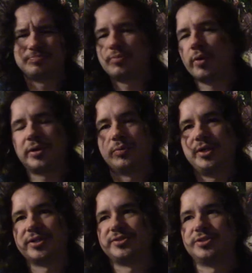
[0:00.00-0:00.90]
more than a
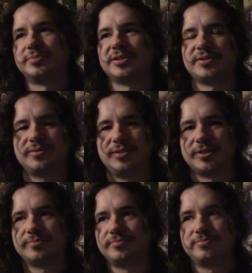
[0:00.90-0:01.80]
week or two, but yeah,
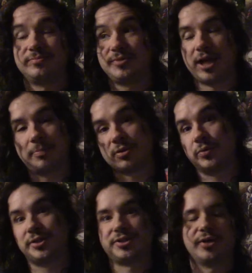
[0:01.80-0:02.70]
a couple of
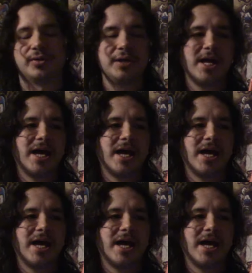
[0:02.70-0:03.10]
weeks ago,